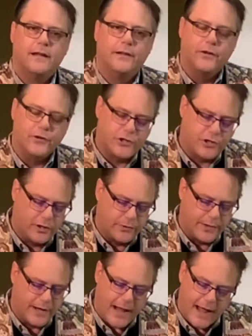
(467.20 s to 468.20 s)
Dear
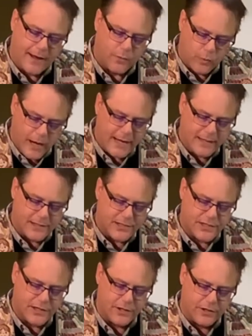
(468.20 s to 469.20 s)
children, I write
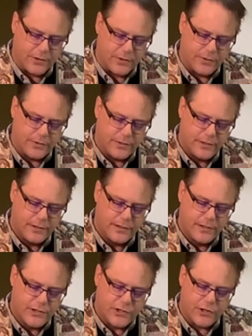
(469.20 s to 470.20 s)
this to you
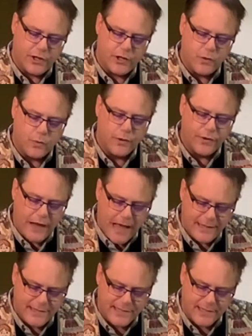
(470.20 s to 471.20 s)
so that you will
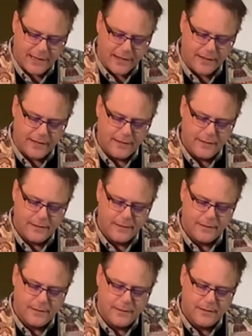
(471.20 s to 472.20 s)
not sin.
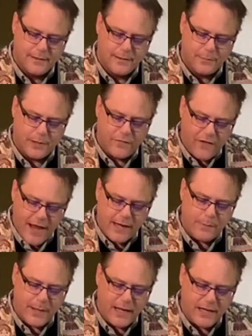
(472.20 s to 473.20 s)
But if
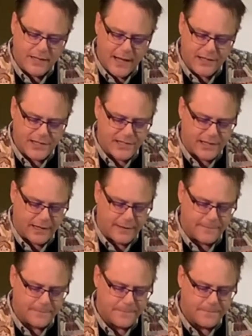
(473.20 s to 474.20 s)
anybody does
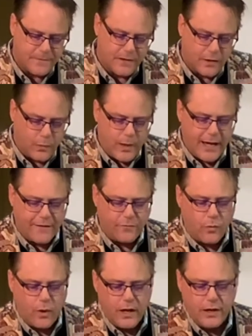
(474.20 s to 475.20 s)
sin, we
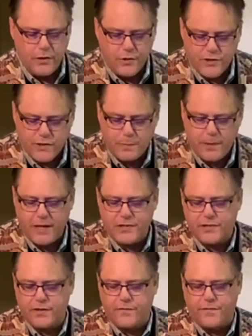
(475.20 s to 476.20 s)
have one who
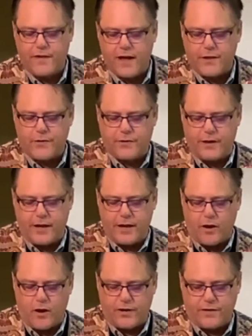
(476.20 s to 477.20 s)
speaks to the Father
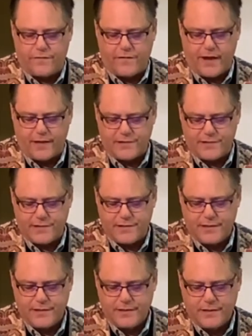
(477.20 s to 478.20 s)
in our defense
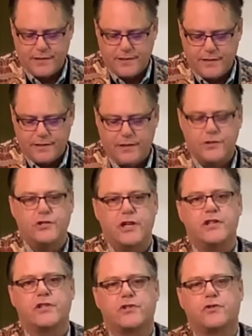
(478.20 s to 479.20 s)

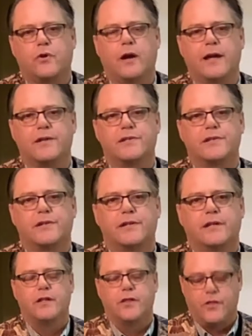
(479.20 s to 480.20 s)
Jesus Christ,
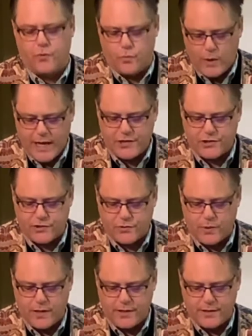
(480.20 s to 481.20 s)
the
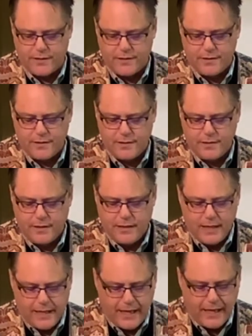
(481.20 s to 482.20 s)
righteous one.
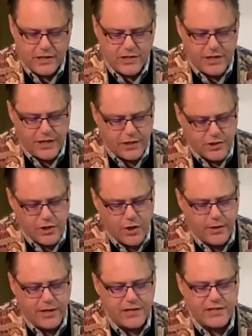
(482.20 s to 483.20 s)
He is the
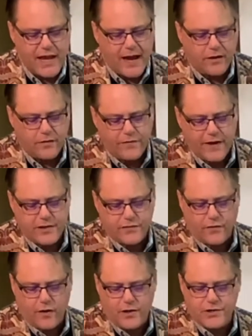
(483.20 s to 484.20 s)
atoning sacrifice
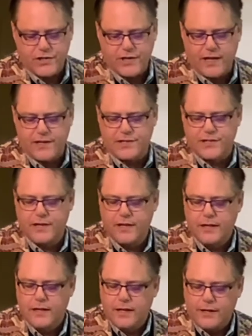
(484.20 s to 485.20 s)
for our sins,
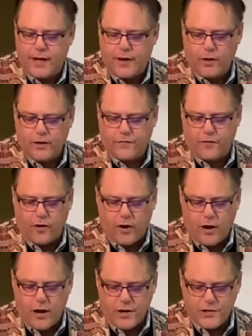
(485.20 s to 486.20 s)
not only for
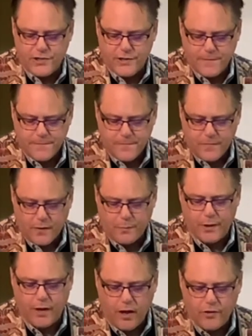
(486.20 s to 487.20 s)
ours,
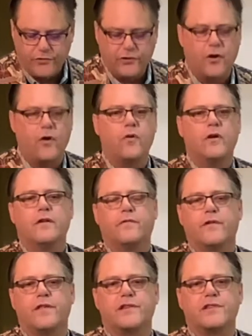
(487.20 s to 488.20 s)
but also
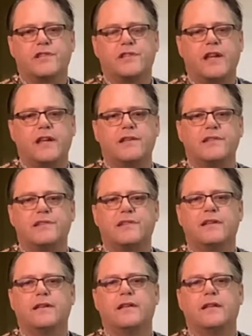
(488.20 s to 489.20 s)
for the
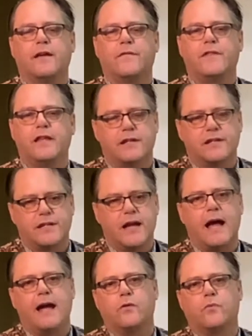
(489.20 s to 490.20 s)
sins of the
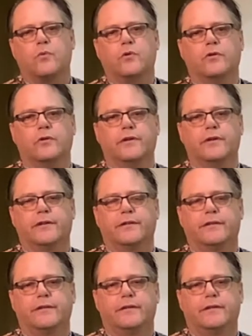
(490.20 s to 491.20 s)
entire world.
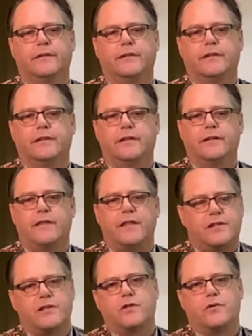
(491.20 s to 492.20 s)

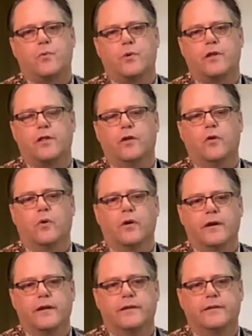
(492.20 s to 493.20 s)
This is the word of the Lord.